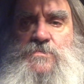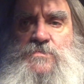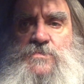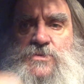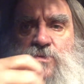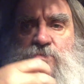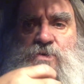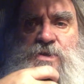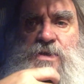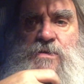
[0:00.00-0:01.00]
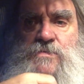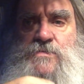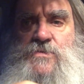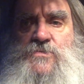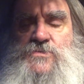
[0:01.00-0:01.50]
sort of on here
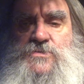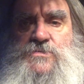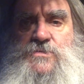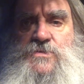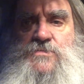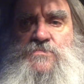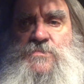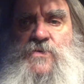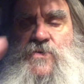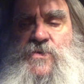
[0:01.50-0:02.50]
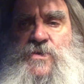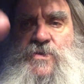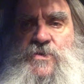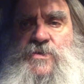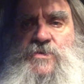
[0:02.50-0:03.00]
who's can,
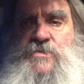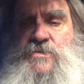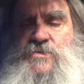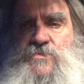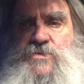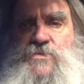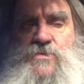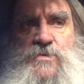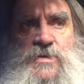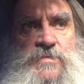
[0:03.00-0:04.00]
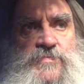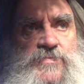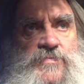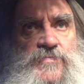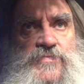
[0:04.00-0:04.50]
I don't know what you call it,
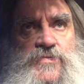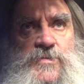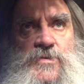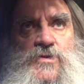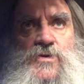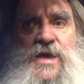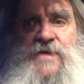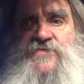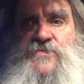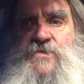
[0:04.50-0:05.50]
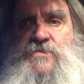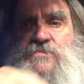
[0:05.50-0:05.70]
can look after,